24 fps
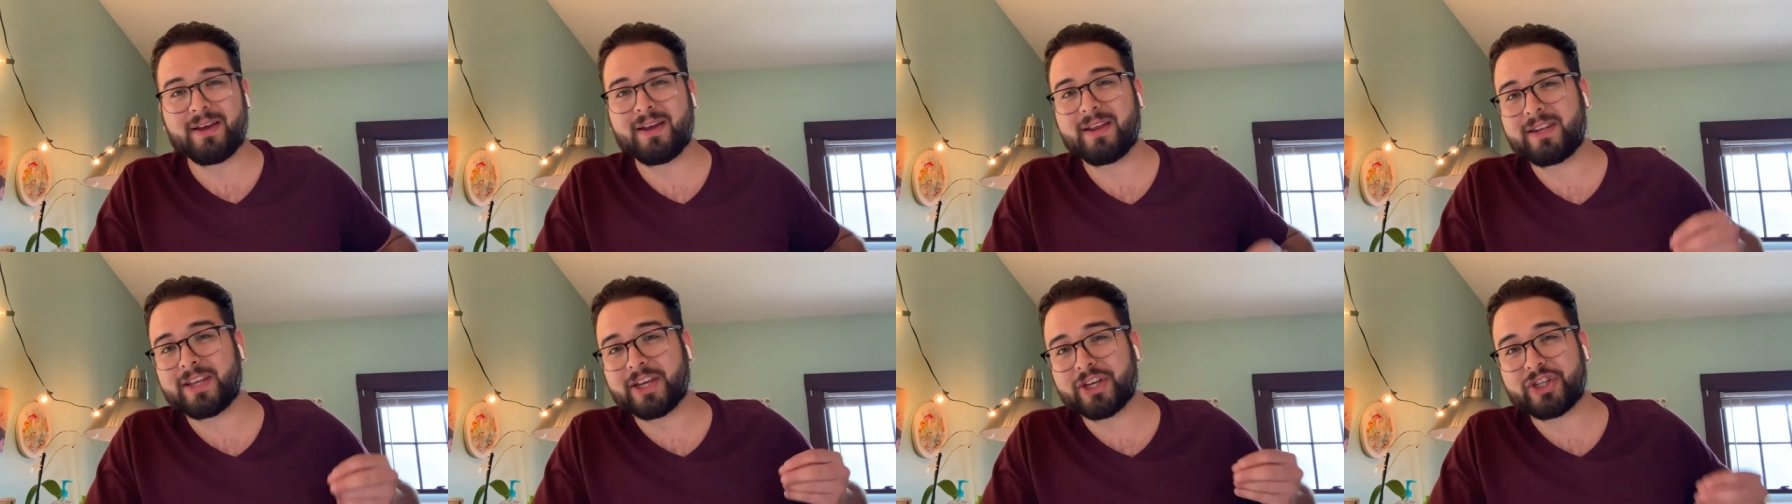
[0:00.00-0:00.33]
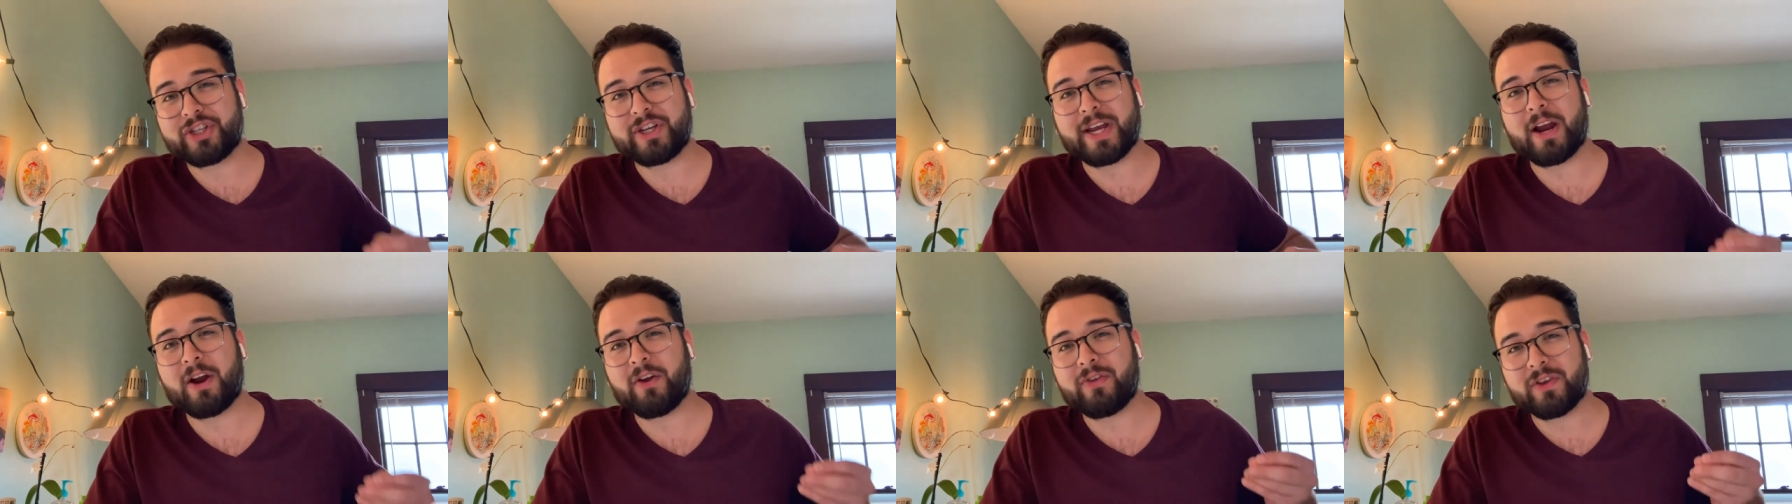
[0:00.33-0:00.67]
to
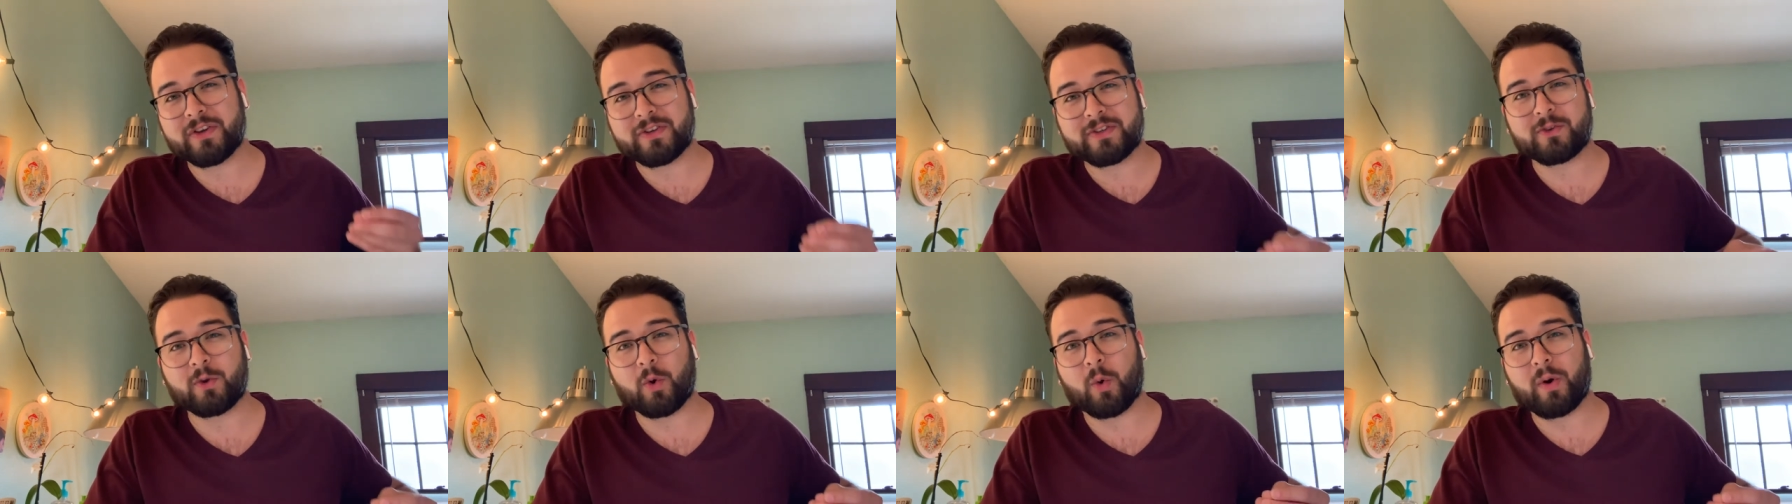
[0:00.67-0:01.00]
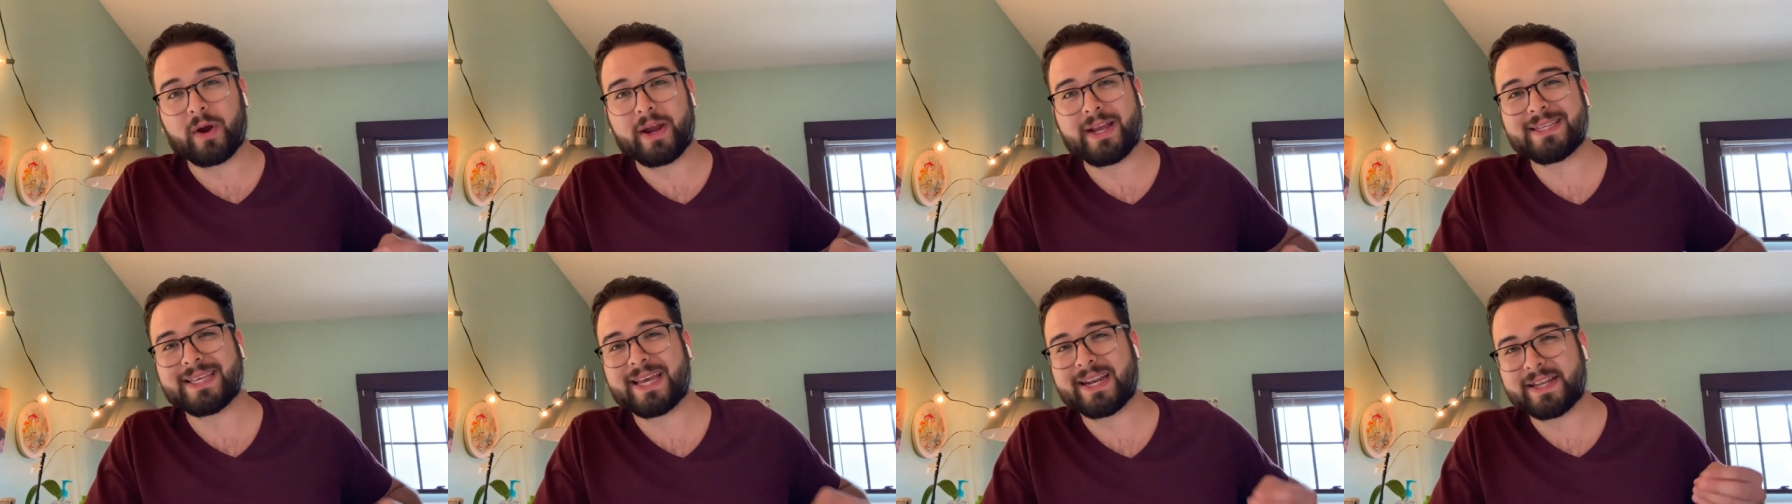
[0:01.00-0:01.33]
share the
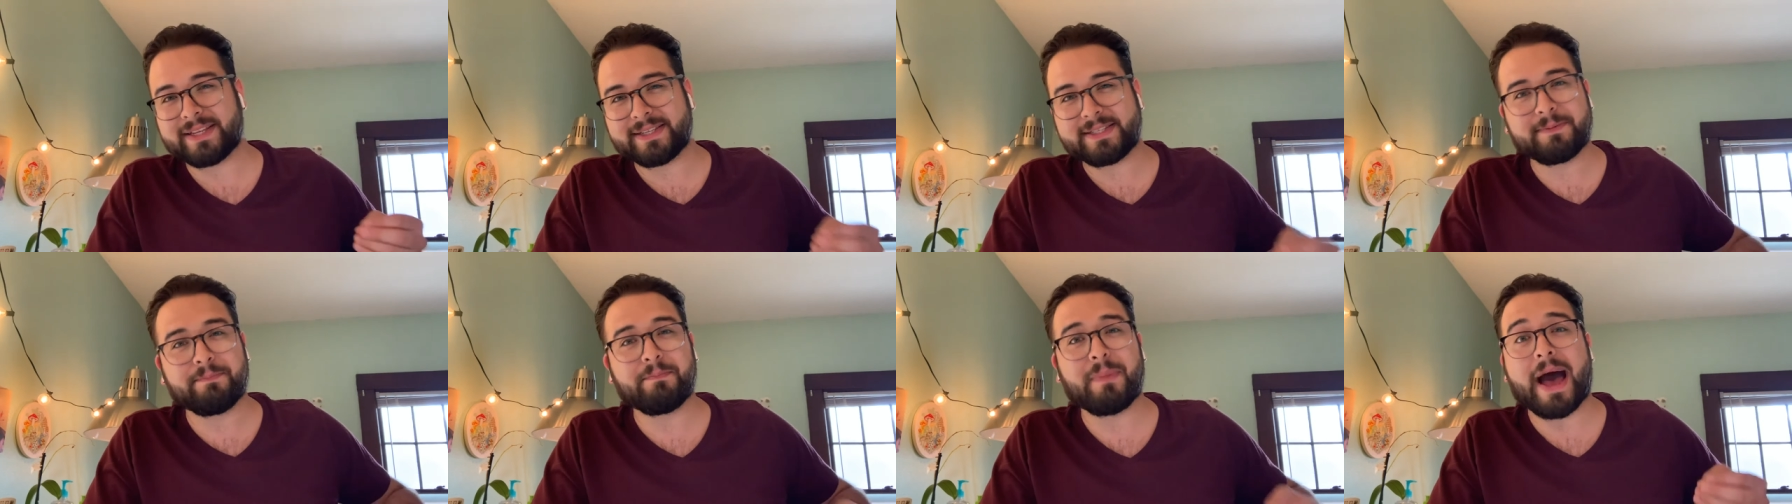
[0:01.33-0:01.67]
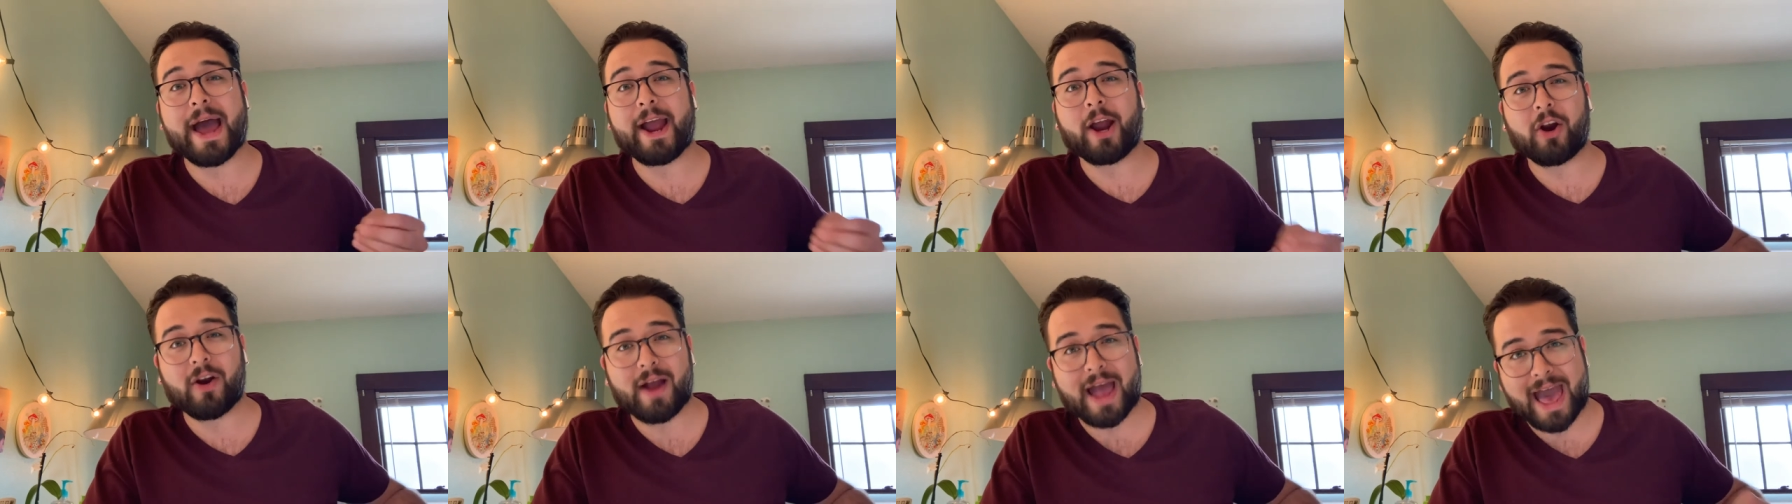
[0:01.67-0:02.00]
stories and
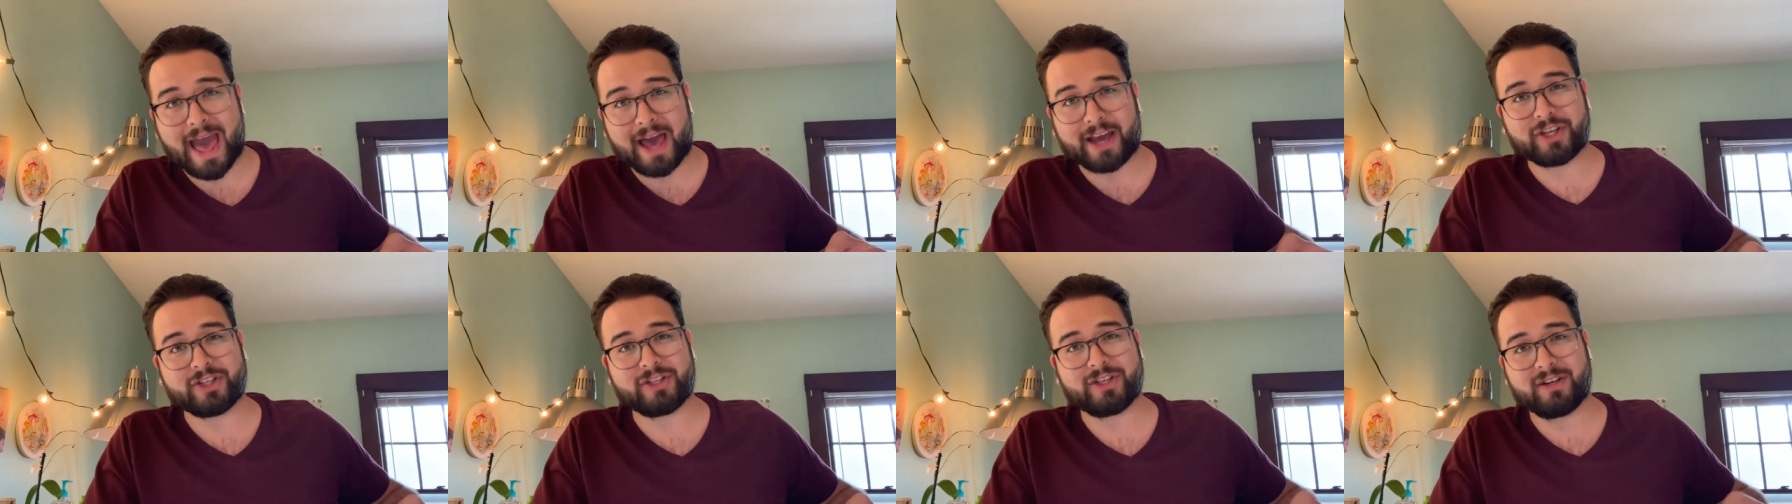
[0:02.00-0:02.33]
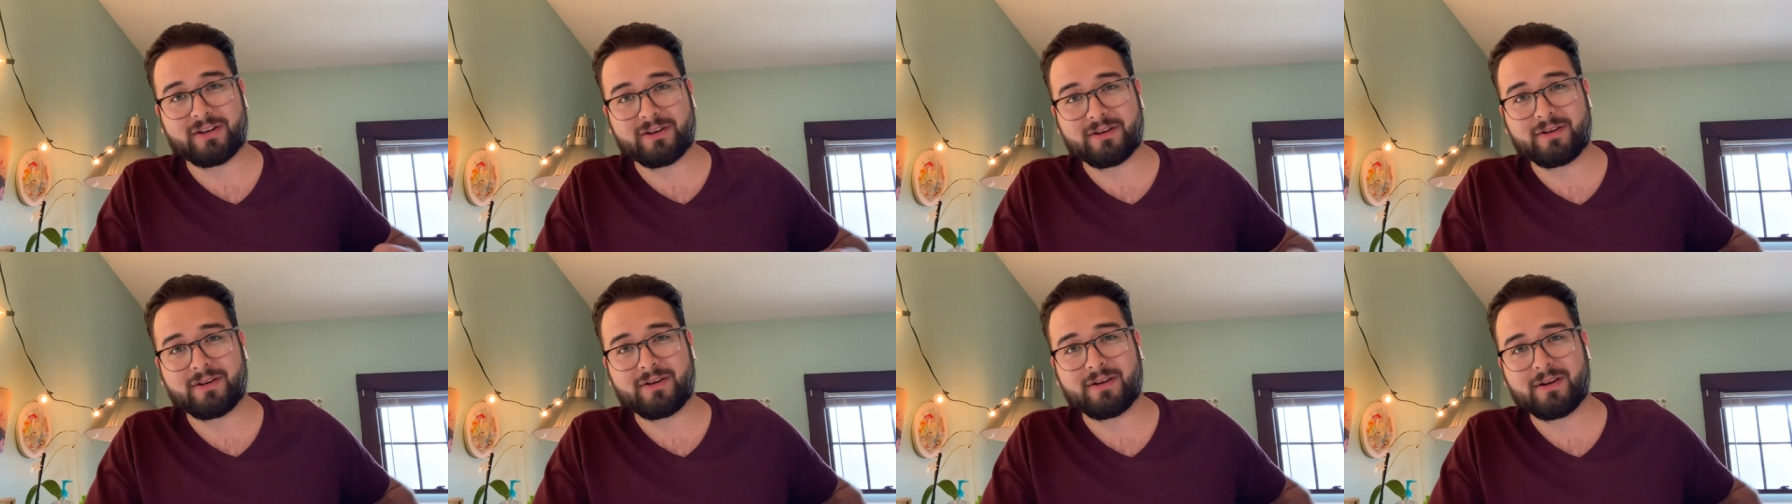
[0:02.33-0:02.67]
inspire
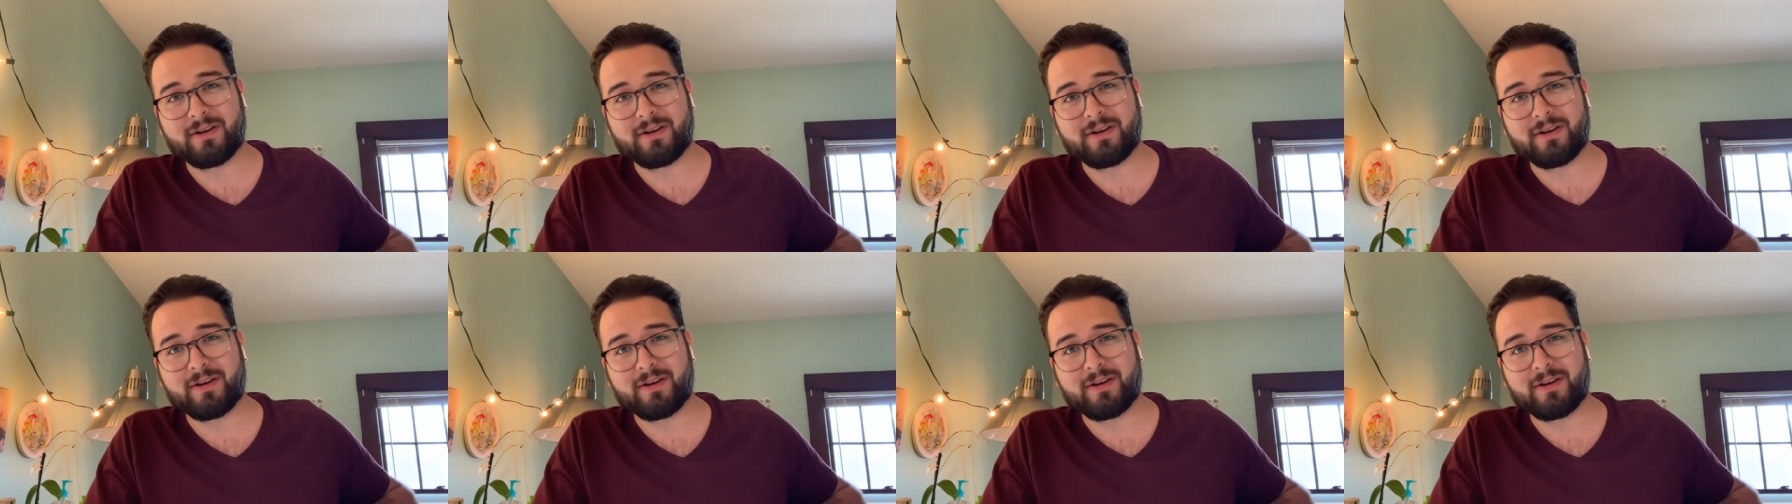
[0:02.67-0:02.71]
action.